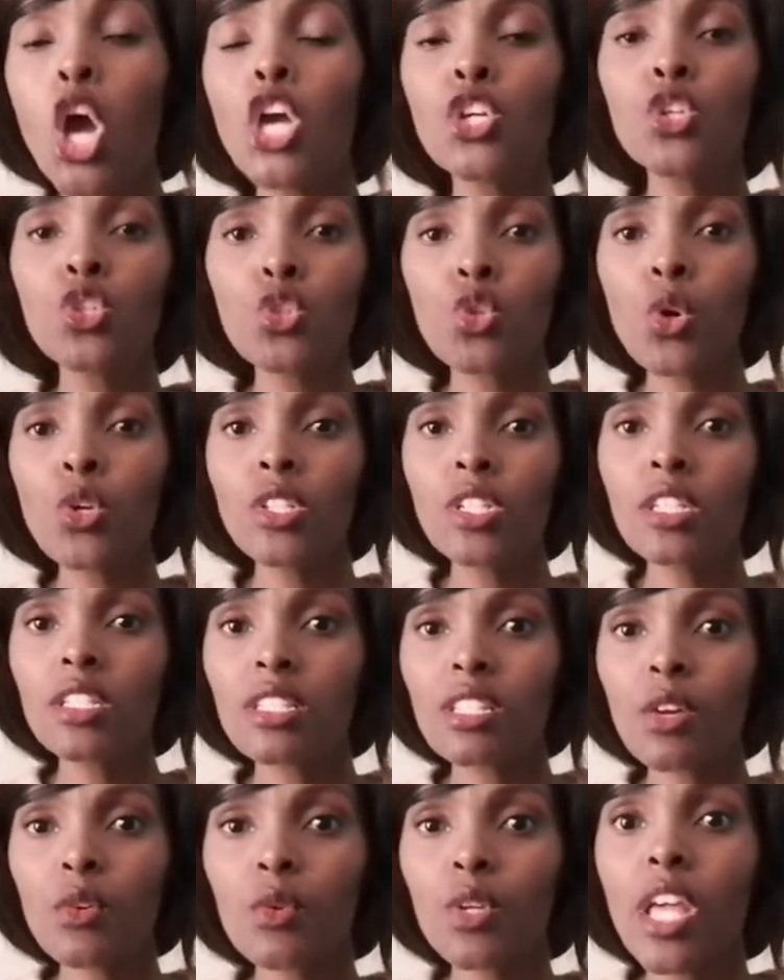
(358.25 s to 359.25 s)
You don't
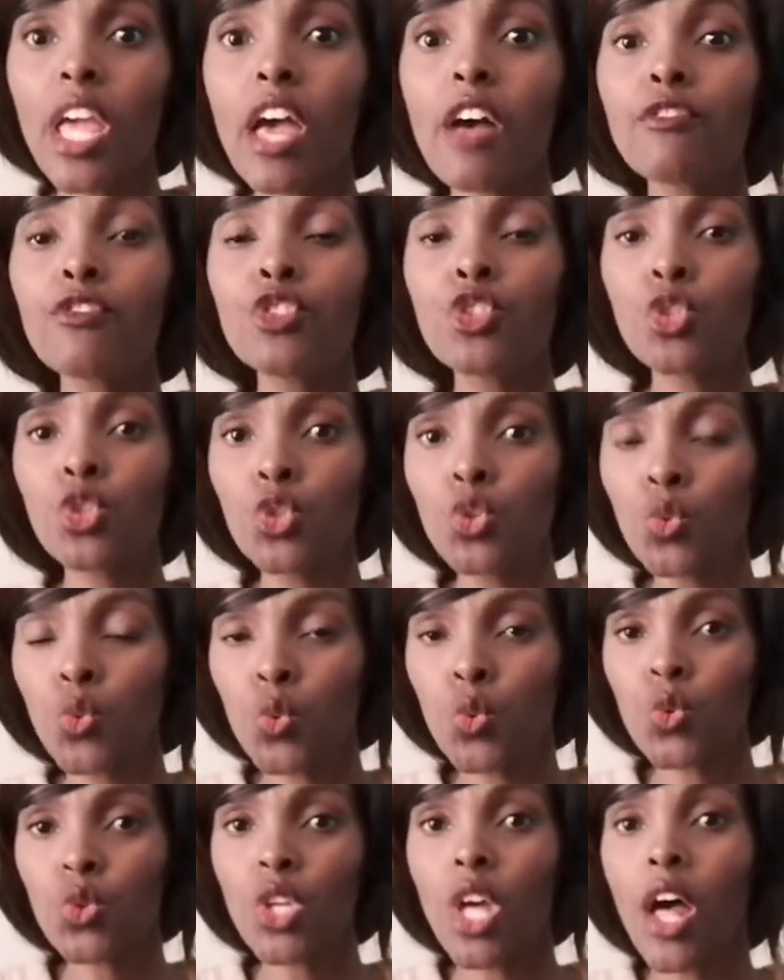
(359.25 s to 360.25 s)
necessarily have to
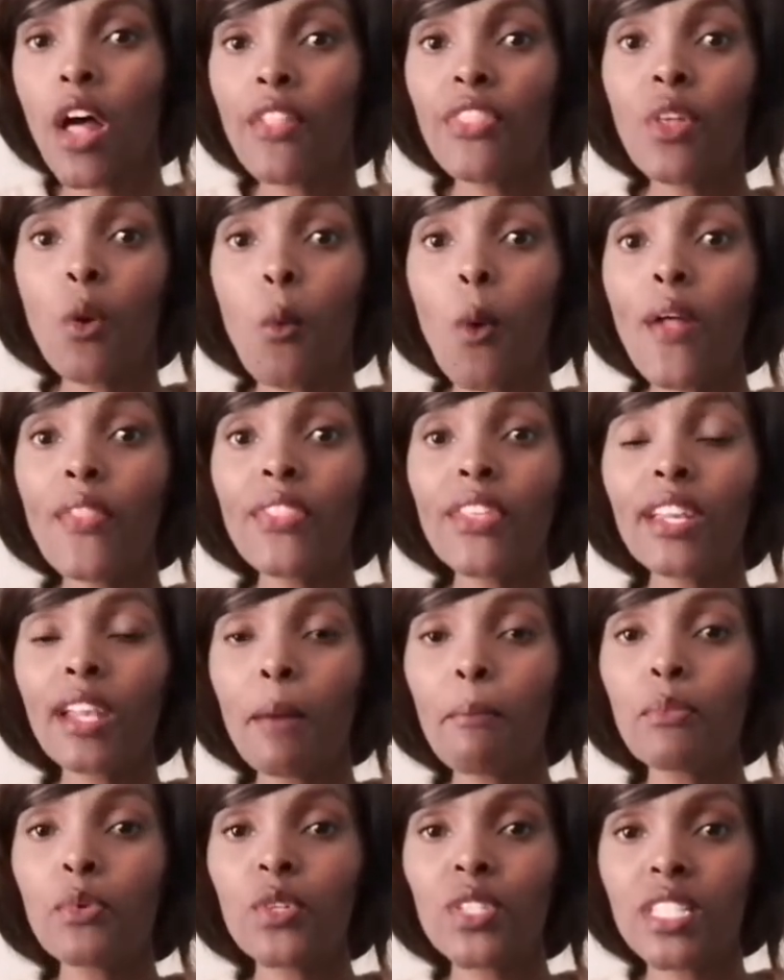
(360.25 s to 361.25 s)
use the one that
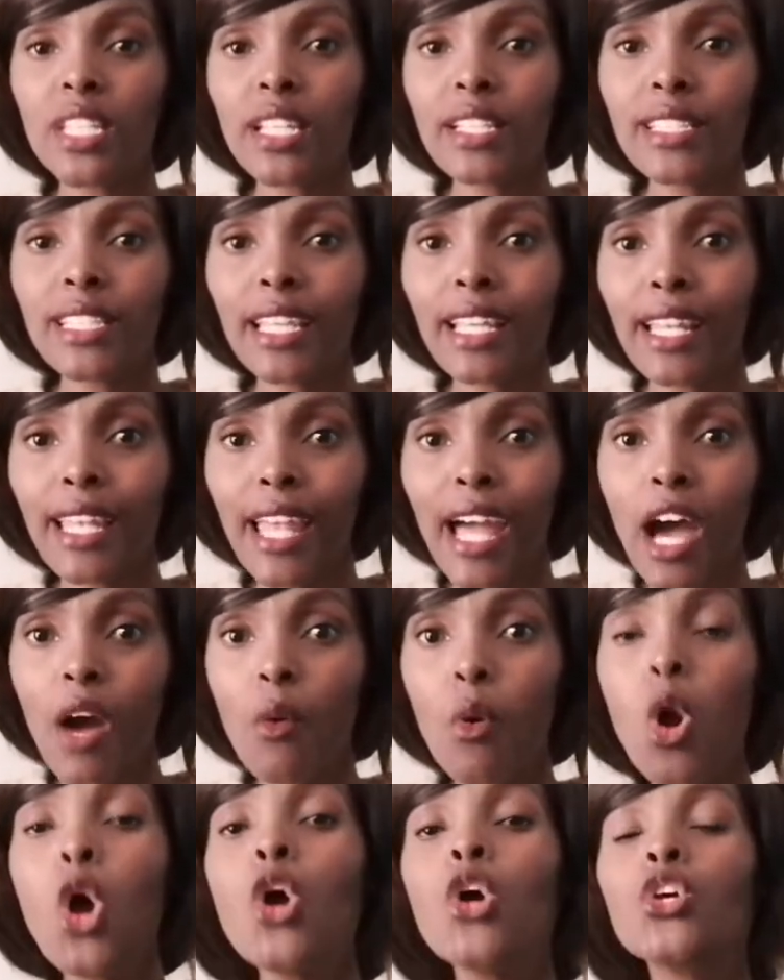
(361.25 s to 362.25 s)
I'm presenting
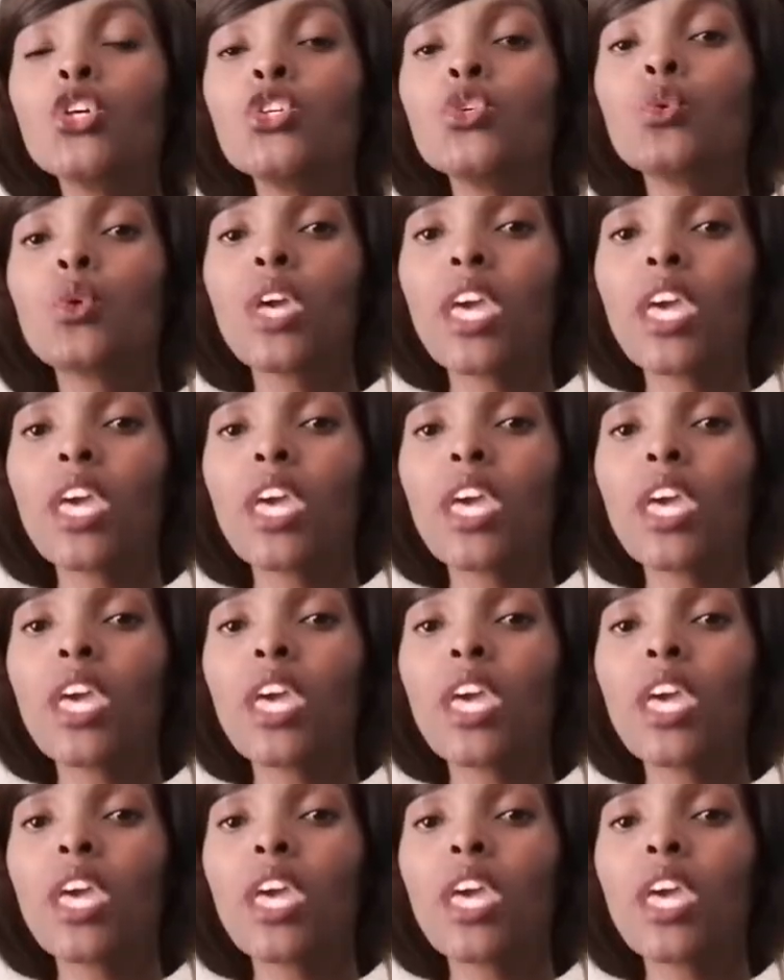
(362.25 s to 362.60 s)
now. You